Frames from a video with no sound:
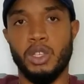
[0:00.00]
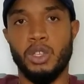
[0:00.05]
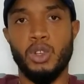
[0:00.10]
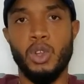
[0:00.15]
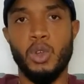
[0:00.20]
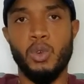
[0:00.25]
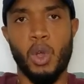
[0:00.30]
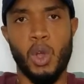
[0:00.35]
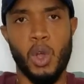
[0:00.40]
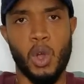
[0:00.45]
You
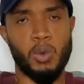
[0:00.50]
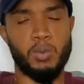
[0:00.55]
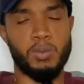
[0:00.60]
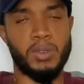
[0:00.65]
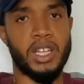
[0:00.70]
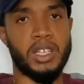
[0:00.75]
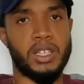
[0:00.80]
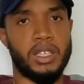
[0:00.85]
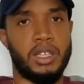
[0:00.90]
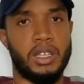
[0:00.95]
don't hope
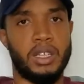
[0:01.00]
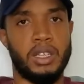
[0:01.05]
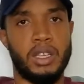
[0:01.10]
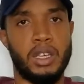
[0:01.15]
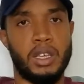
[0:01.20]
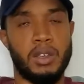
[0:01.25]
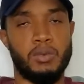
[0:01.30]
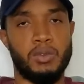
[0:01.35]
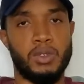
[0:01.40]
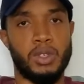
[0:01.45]
that she
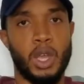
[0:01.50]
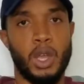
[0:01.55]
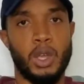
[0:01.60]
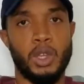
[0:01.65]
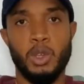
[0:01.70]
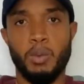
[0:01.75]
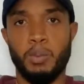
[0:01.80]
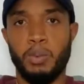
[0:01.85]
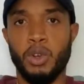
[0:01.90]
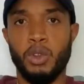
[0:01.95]
gives.
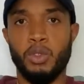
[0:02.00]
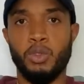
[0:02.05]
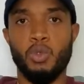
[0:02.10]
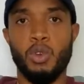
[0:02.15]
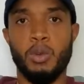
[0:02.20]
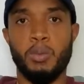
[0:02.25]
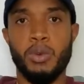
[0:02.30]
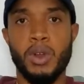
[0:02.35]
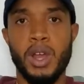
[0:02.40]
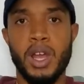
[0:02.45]
You put her through
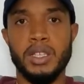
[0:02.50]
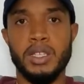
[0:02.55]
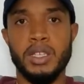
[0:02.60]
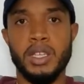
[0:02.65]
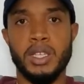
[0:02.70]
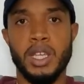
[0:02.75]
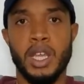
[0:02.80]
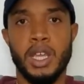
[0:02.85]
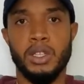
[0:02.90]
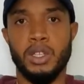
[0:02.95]
a
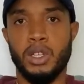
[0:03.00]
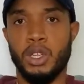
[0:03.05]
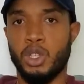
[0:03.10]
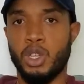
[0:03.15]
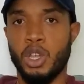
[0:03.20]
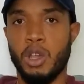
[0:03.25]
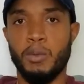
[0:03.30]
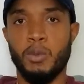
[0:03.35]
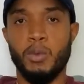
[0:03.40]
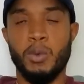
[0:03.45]
process to
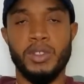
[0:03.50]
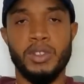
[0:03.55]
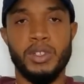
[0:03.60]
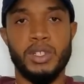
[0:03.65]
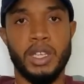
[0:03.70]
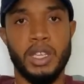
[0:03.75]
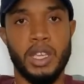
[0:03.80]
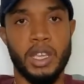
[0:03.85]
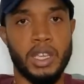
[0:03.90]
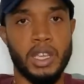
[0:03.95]
determine whether
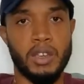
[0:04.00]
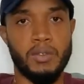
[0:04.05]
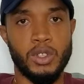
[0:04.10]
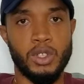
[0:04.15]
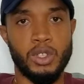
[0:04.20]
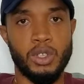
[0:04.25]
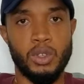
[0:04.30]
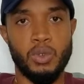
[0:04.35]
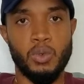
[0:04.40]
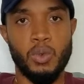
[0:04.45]
she can give it
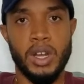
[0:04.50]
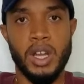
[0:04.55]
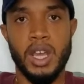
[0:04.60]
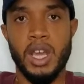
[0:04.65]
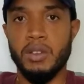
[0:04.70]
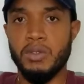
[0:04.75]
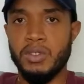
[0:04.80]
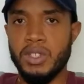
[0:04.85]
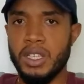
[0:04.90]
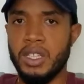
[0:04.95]
to you or
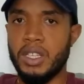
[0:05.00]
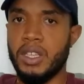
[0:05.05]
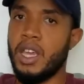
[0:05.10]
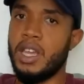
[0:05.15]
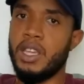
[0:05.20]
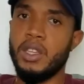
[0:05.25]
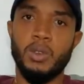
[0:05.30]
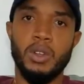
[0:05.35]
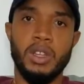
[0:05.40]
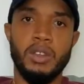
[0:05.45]
not. If she
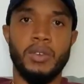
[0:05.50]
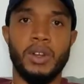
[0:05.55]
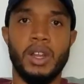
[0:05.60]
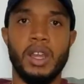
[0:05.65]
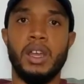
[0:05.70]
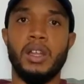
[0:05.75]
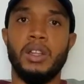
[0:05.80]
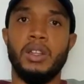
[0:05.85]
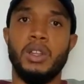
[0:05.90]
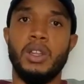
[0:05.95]
can't, you leave her the
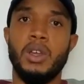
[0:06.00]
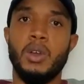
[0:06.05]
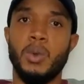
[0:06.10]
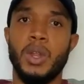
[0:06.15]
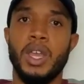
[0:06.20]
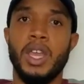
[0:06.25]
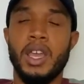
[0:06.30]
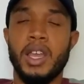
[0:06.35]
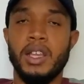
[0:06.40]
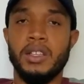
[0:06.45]
hell alone.
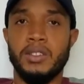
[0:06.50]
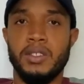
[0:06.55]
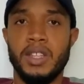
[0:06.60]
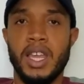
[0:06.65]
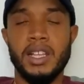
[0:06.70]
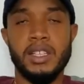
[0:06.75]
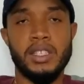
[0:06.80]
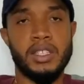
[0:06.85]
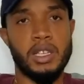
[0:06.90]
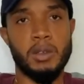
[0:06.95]
It's
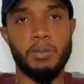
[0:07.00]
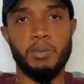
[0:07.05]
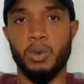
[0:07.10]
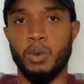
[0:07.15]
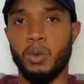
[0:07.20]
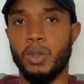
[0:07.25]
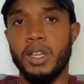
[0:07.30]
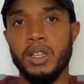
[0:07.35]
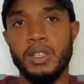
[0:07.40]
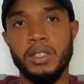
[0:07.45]
that
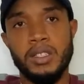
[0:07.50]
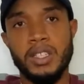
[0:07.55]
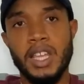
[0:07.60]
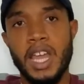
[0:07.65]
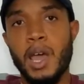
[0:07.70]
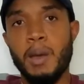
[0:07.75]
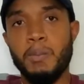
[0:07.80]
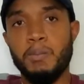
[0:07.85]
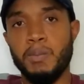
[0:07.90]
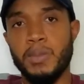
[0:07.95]
simple.
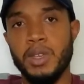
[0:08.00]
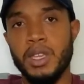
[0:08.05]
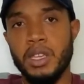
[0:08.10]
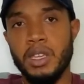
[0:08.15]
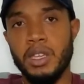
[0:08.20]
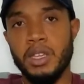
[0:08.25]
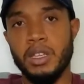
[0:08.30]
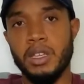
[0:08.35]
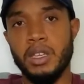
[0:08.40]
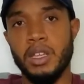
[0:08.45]
Stop
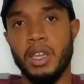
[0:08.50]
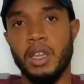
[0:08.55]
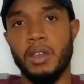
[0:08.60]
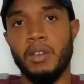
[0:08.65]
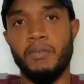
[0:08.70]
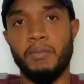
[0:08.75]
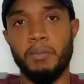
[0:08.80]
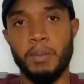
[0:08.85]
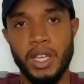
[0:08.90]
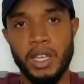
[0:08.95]
being
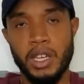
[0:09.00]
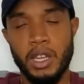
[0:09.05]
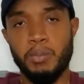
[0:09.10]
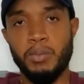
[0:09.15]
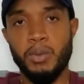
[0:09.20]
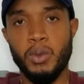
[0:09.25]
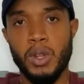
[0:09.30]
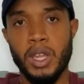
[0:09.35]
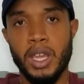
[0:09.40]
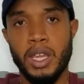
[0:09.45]

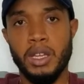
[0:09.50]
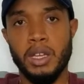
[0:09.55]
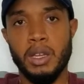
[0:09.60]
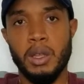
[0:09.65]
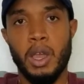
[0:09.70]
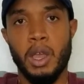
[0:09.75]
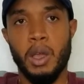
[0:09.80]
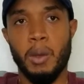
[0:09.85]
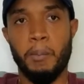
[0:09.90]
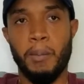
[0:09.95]
manipulated
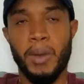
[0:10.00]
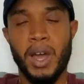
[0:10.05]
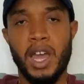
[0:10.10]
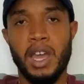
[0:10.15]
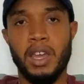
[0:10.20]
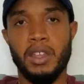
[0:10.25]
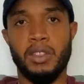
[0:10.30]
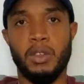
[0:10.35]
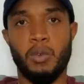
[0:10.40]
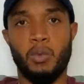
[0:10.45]

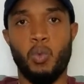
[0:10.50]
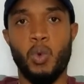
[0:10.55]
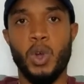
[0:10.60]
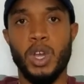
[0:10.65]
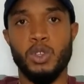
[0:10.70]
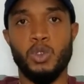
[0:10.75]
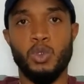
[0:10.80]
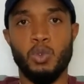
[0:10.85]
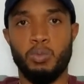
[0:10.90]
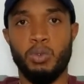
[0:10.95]
by
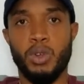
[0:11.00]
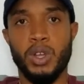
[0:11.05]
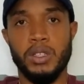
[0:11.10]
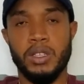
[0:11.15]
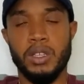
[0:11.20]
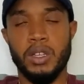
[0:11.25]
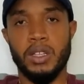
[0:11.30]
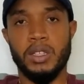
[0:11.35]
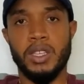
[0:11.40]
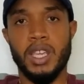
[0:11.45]
what you bring
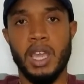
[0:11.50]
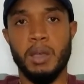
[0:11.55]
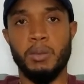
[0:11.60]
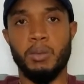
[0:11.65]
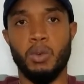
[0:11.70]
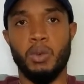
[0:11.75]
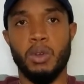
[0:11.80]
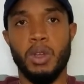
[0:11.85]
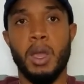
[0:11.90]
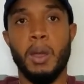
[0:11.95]
to the
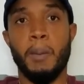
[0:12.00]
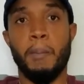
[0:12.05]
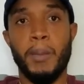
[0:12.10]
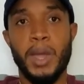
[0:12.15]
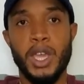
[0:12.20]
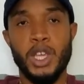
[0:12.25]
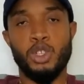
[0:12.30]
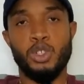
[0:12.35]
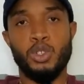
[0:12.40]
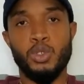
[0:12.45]
table.
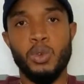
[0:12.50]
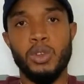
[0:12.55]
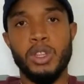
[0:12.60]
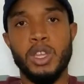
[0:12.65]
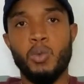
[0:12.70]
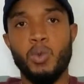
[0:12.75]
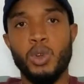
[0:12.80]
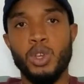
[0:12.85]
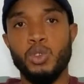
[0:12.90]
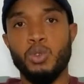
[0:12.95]
Make sure
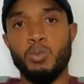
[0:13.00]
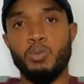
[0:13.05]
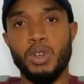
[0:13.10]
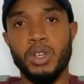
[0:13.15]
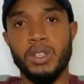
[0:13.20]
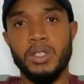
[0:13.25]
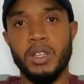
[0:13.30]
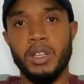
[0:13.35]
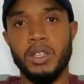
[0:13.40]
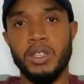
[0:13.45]
that what you
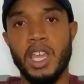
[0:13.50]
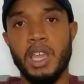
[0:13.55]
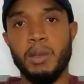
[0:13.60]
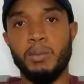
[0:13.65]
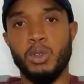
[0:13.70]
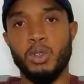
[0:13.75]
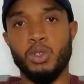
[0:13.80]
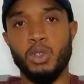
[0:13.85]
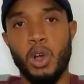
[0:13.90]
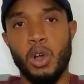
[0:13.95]
bring to the
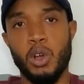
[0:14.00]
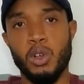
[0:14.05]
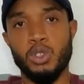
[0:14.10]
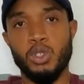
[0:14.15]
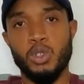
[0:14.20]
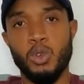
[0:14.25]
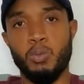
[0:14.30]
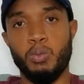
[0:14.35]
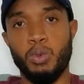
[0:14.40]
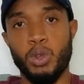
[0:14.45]
table is
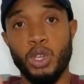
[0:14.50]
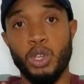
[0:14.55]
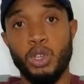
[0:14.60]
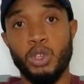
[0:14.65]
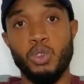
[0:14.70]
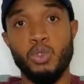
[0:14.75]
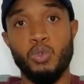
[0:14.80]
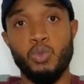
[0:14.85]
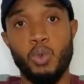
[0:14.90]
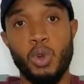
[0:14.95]
also bringing
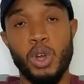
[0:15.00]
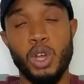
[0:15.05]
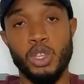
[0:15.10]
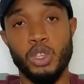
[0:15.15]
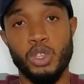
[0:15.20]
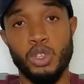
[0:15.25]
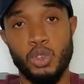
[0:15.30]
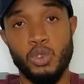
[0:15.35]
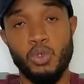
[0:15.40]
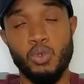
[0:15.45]
you what
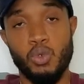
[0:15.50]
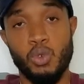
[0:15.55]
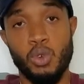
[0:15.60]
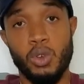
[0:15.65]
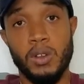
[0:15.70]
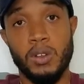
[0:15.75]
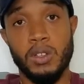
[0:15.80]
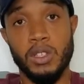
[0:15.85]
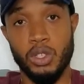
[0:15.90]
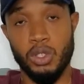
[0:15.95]
you
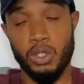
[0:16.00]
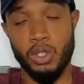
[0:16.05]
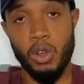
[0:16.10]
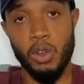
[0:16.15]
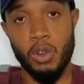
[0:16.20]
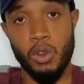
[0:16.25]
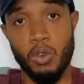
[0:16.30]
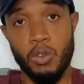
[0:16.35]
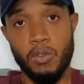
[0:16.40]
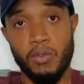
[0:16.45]

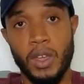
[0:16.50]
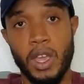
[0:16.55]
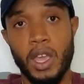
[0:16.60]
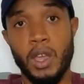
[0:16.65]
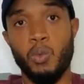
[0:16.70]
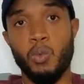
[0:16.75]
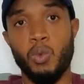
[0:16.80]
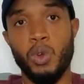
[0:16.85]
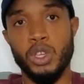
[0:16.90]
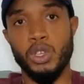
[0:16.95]
deserve
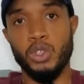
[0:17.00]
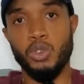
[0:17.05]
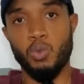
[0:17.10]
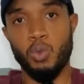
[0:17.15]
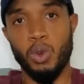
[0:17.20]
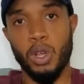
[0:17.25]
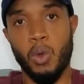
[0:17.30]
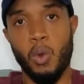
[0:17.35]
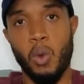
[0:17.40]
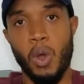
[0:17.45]
and what you
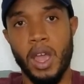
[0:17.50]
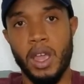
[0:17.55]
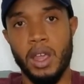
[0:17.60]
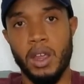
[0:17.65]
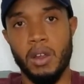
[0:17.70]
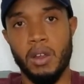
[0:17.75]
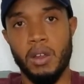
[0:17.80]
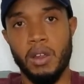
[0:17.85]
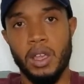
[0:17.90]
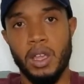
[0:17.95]

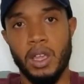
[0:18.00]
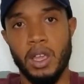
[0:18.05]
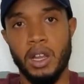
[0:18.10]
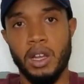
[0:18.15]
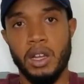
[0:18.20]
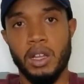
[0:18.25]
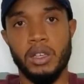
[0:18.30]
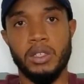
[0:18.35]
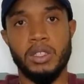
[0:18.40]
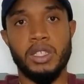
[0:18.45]
require
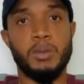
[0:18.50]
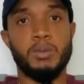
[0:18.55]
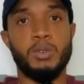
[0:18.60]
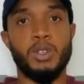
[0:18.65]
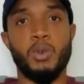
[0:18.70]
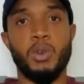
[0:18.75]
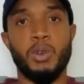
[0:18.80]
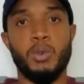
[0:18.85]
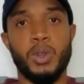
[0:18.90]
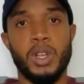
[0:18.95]
in a
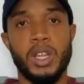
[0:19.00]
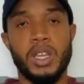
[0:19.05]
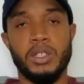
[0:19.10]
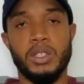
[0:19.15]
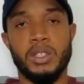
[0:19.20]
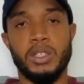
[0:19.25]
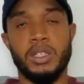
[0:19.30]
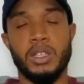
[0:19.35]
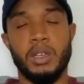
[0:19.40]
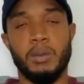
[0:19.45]
subsequent
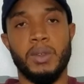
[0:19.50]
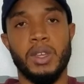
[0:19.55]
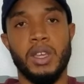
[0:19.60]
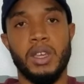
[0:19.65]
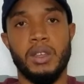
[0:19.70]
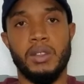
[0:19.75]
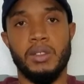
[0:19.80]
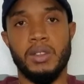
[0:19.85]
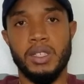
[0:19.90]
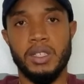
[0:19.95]
relationship.
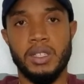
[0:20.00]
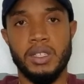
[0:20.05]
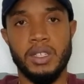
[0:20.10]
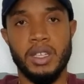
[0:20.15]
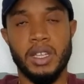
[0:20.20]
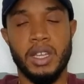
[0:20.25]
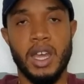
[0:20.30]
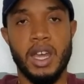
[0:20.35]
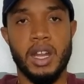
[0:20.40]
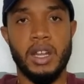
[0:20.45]
This is
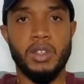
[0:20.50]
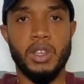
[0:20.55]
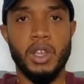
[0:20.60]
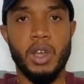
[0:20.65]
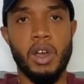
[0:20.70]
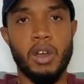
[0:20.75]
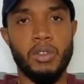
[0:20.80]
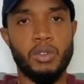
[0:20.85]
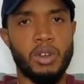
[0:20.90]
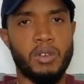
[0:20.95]
Nakata, the
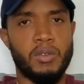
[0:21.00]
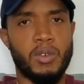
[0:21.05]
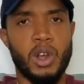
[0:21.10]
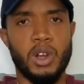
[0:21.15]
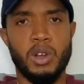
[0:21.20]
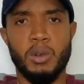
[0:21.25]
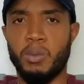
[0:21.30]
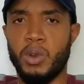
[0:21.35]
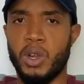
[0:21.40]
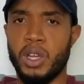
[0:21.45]
author of Heart
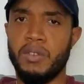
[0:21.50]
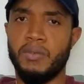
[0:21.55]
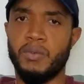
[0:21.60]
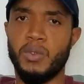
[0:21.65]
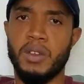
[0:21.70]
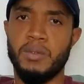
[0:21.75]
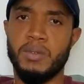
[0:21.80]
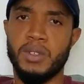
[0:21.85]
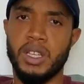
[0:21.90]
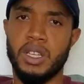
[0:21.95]
on Break. If you
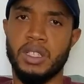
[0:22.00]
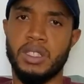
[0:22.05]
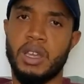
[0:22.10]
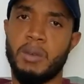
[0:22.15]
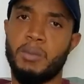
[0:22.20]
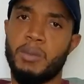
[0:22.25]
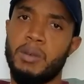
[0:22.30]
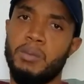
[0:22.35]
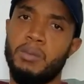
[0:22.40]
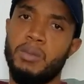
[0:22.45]
haven't checked
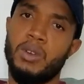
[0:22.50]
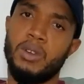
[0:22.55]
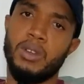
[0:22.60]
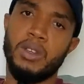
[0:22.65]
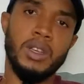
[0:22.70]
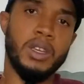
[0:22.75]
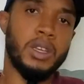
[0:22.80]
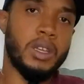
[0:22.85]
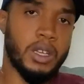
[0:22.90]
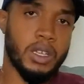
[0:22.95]
out my
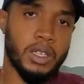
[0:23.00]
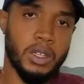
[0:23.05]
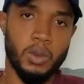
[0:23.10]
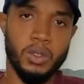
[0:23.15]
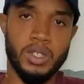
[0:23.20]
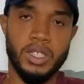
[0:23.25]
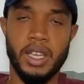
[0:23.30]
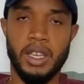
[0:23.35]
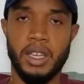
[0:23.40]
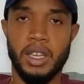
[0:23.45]
book, go
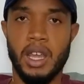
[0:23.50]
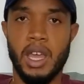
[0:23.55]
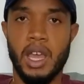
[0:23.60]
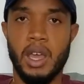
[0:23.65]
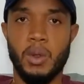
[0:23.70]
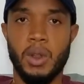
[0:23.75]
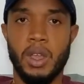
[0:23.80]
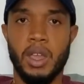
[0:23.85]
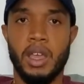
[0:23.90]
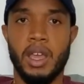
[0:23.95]
check it
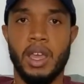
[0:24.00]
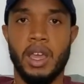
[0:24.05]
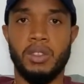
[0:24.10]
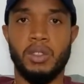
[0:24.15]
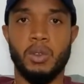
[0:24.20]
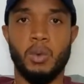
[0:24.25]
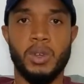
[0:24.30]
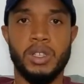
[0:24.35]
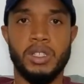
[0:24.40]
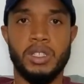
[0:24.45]
out at
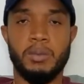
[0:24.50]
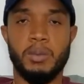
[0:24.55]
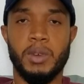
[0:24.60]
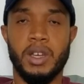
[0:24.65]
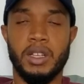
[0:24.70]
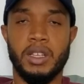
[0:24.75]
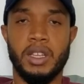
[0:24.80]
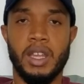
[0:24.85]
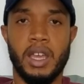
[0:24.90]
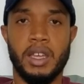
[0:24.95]

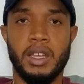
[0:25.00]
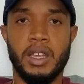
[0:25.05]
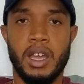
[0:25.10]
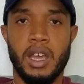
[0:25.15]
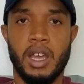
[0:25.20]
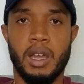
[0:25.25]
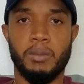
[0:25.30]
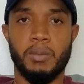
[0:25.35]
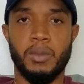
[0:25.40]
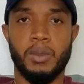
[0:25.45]

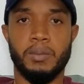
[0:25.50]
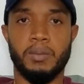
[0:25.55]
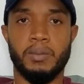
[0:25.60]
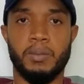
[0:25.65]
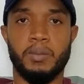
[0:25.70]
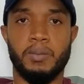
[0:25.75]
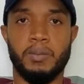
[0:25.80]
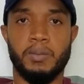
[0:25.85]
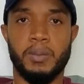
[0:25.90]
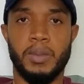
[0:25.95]
thewisdomhut.com.
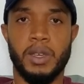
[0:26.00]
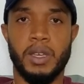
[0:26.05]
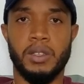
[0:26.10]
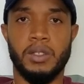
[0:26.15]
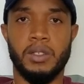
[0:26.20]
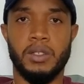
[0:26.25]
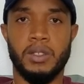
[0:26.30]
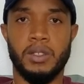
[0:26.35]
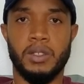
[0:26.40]
Peace.